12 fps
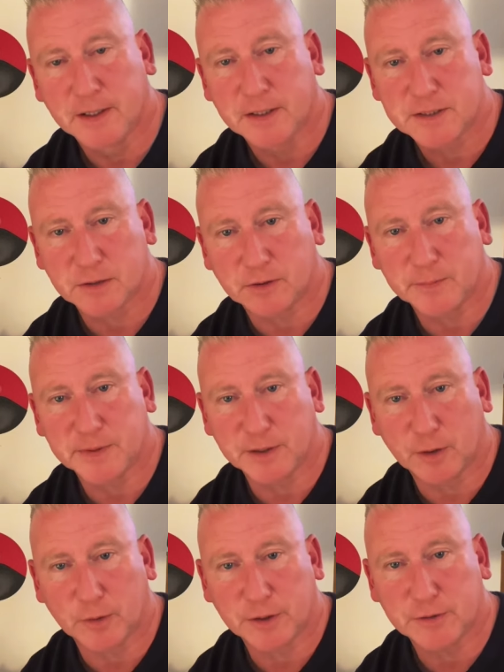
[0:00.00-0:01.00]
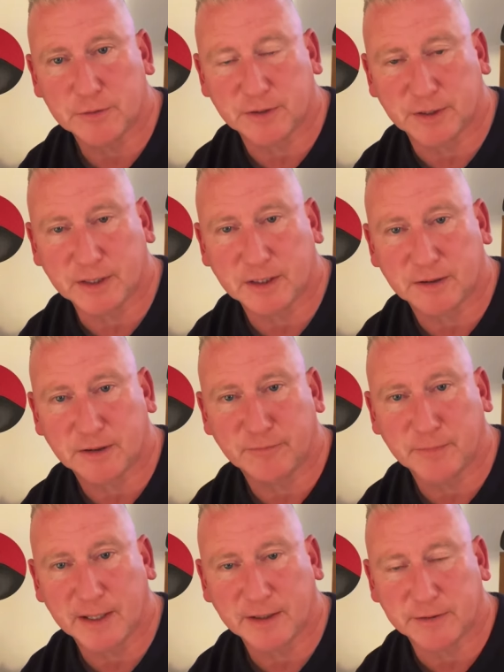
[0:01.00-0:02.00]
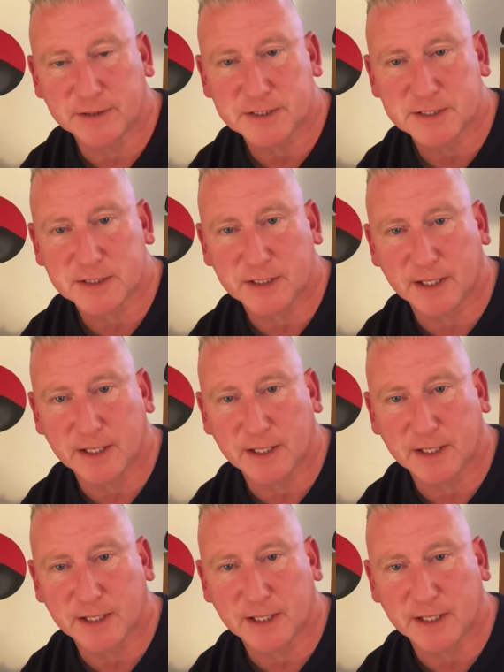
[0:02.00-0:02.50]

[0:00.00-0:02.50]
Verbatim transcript: So let me know what you think of my list